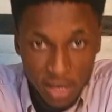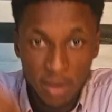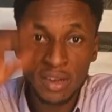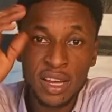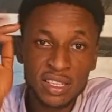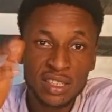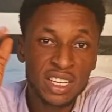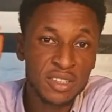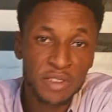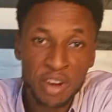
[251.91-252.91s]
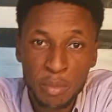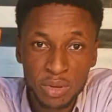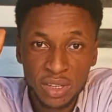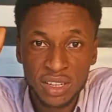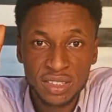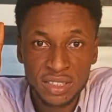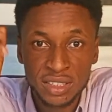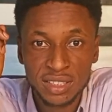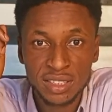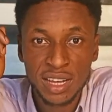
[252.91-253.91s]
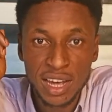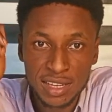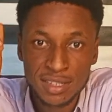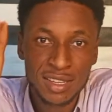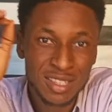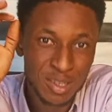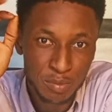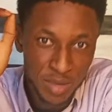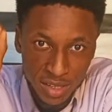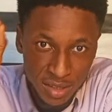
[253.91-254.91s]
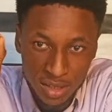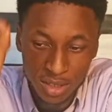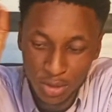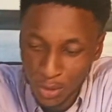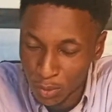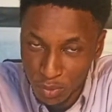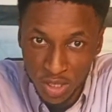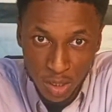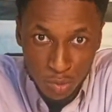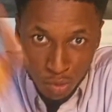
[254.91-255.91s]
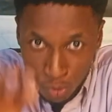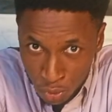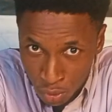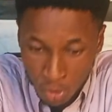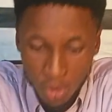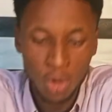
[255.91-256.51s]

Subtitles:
now the next thing that's very important is accessibility. Don't be a mumu.